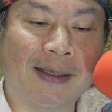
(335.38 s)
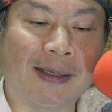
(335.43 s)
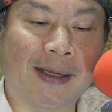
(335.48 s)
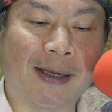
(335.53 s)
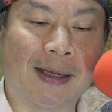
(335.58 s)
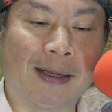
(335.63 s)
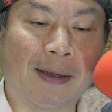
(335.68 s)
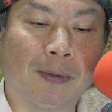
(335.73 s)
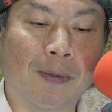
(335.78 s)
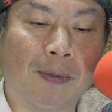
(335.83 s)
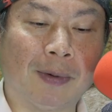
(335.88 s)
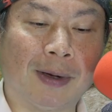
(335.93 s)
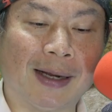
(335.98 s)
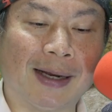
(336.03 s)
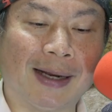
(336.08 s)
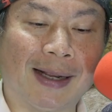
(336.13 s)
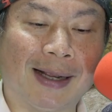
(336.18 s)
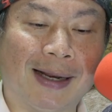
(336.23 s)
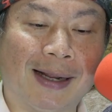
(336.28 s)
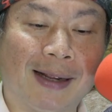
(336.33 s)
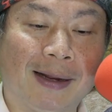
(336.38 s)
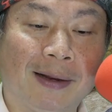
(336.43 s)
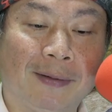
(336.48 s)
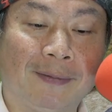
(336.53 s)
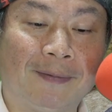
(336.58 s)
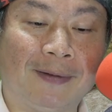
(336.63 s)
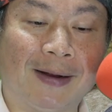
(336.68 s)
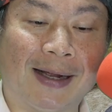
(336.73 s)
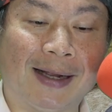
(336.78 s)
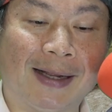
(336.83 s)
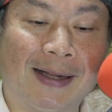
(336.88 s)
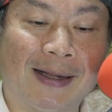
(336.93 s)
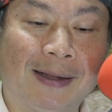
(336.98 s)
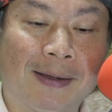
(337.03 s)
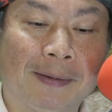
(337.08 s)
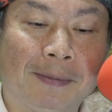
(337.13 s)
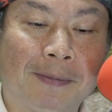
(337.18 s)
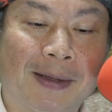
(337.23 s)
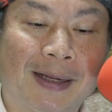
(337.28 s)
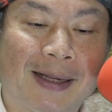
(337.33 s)
and 1, and end of line.
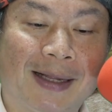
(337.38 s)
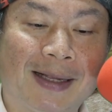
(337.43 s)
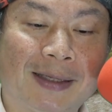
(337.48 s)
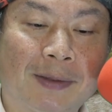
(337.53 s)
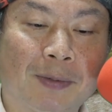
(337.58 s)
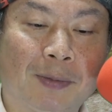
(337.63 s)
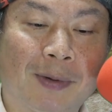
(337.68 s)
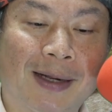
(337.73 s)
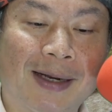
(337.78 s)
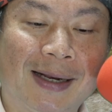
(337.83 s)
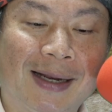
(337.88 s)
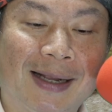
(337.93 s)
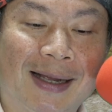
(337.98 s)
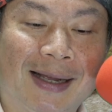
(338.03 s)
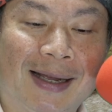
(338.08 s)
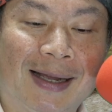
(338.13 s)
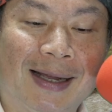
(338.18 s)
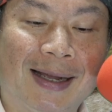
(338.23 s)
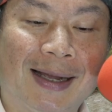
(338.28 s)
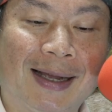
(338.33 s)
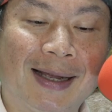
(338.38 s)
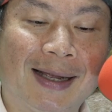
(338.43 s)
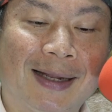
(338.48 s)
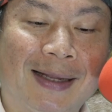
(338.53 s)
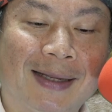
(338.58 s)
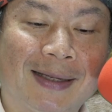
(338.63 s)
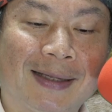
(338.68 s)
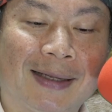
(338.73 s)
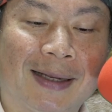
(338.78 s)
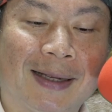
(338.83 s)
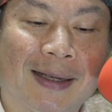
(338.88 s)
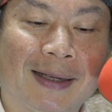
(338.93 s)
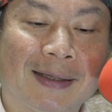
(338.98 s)
But this one, it is